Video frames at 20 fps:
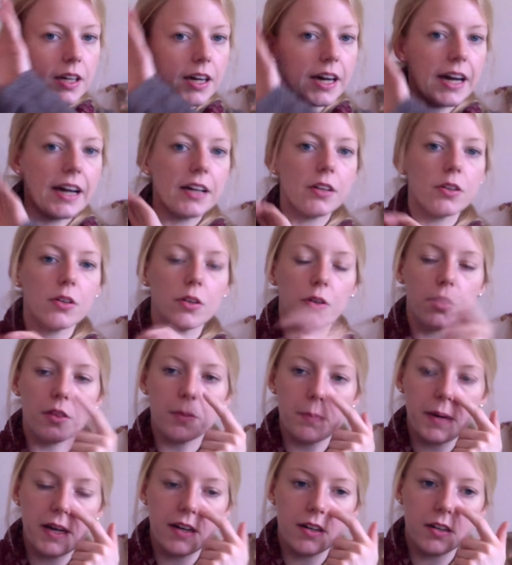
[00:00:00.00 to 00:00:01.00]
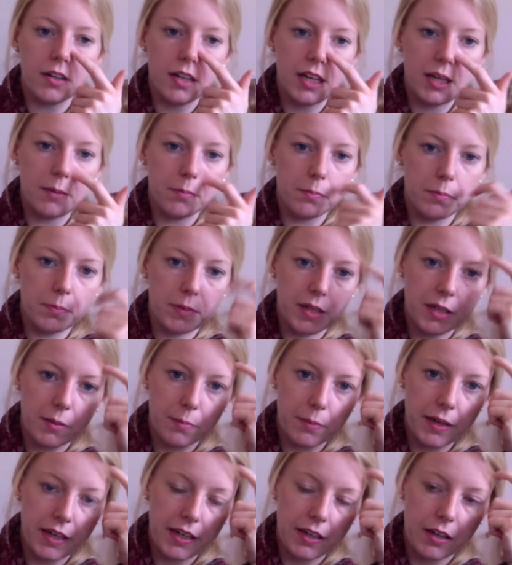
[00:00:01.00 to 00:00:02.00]
I don't know the pattern name
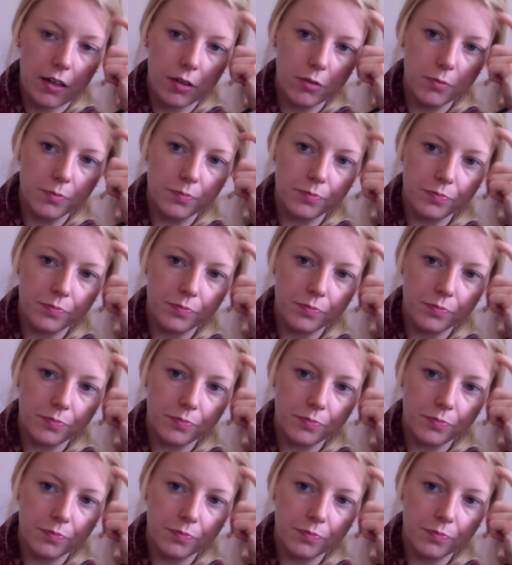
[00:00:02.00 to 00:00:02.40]
by now.